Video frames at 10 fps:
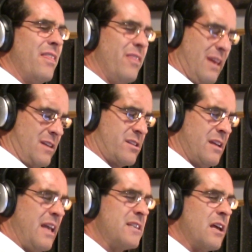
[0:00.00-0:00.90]
this?
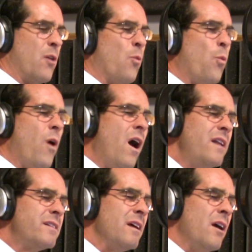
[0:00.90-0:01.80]
Is it a
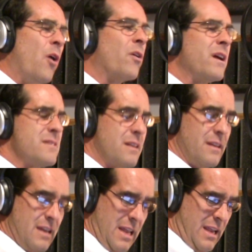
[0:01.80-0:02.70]
want or is it
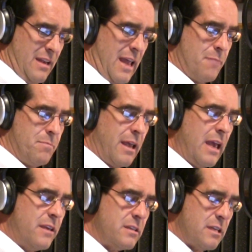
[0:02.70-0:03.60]
a need? And
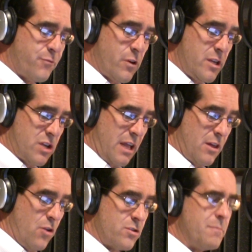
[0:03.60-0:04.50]
begin to differentiate
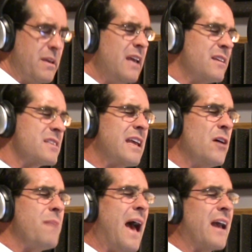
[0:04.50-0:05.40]
those and begin to
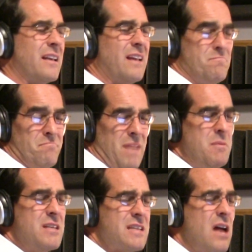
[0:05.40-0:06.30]
scale back and
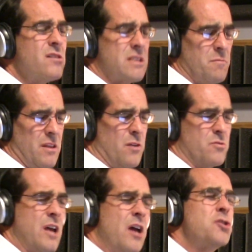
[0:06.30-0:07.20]
maybe sell some of
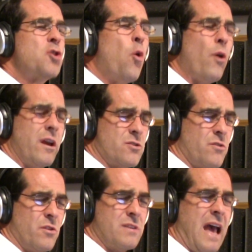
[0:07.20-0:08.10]
those toys or
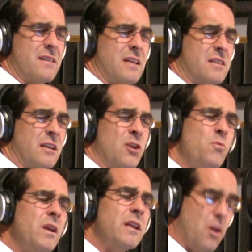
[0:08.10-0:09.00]
those assets that you
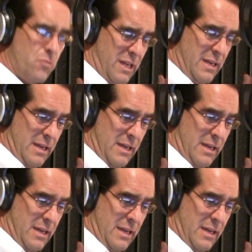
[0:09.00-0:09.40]
really don't need